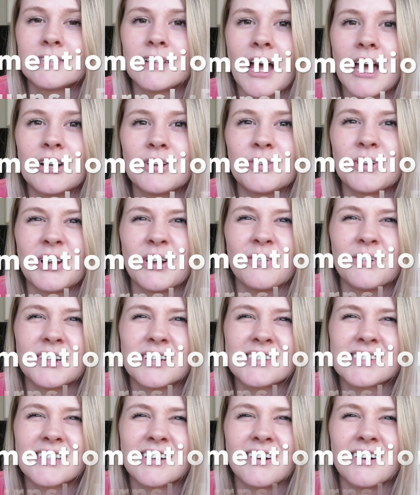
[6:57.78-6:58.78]
I don't know what
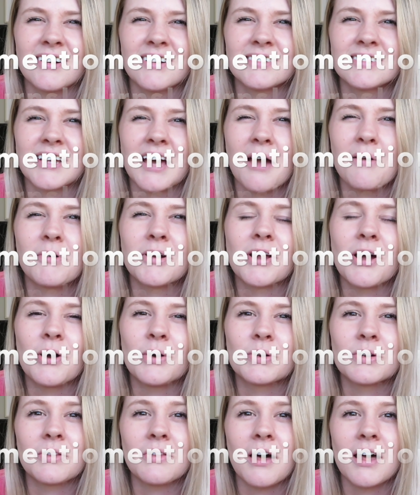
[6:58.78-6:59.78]
it's called. I want
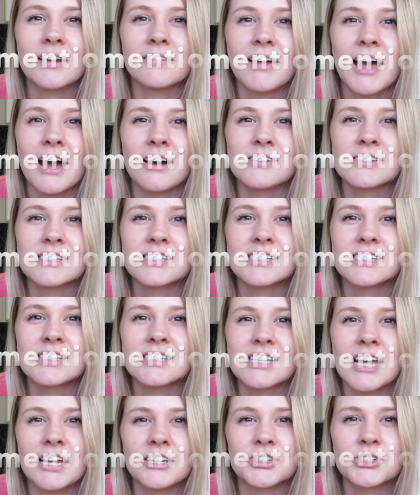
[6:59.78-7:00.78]
to own a lot of
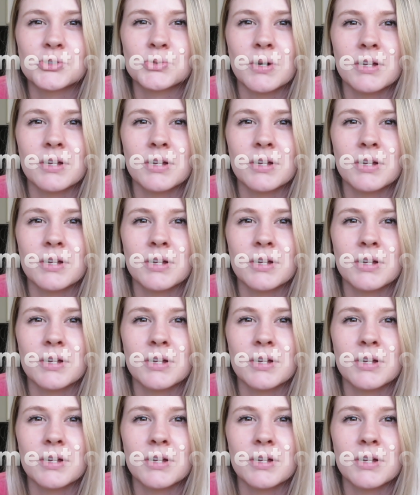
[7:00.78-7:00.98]
houses and just